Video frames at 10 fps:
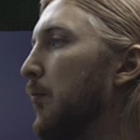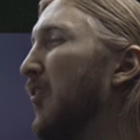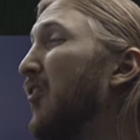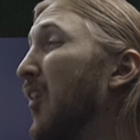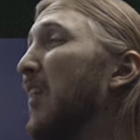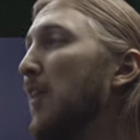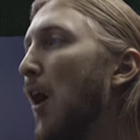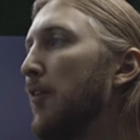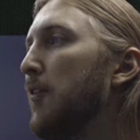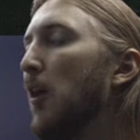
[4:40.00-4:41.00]
This is a
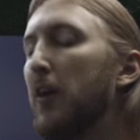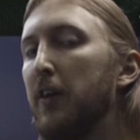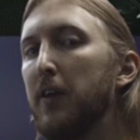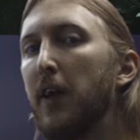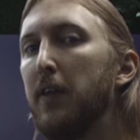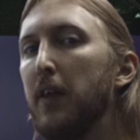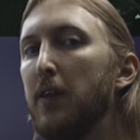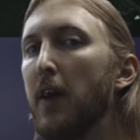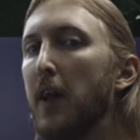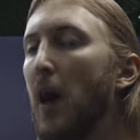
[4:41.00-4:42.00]
lot darker than the
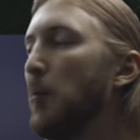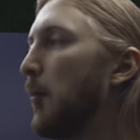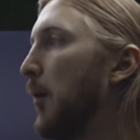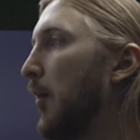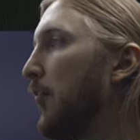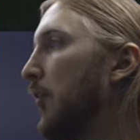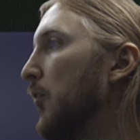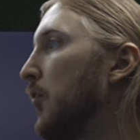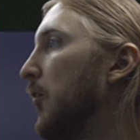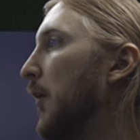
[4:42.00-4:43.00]
dynamic
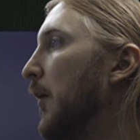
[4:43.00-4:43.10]
microphones.